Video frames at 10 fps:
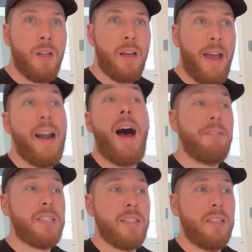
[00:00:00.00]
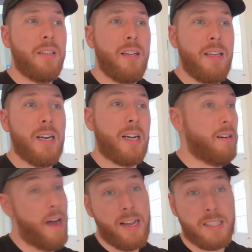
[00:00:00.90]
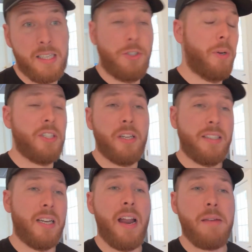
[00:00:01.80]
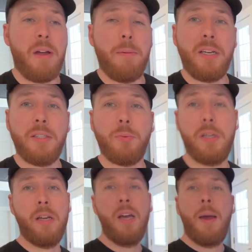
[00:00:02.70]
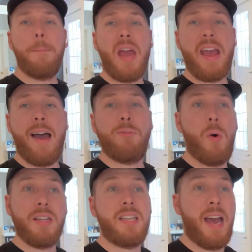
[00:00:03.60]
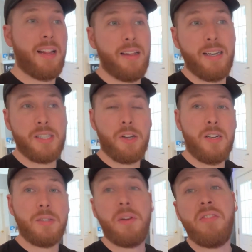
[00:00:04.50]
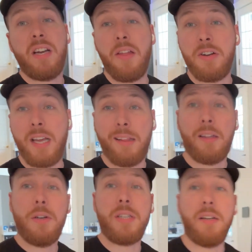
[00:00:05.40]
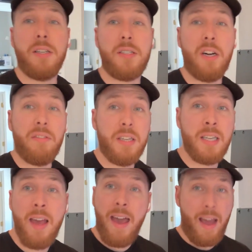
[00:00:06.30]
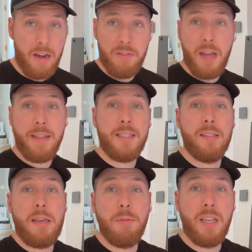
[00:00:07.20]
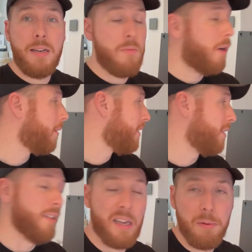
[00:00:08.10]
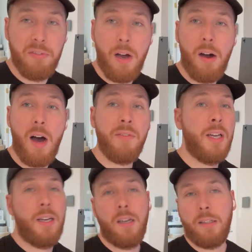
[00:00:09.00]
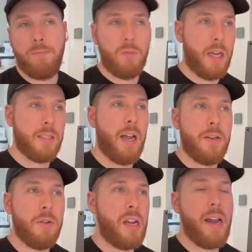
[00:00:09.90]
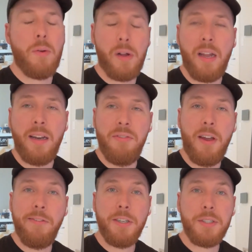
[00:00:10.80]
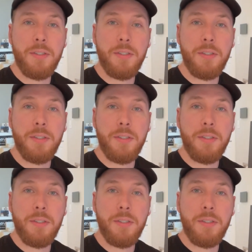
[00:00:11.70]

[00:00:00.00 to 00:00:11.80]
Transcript: And obviously in a client situation, that's a nightmare because we may have one tech that installs and we have another tech that goes out to service. And if nothing's labeled anymore because the label fell off, that's not doing anyone any favors.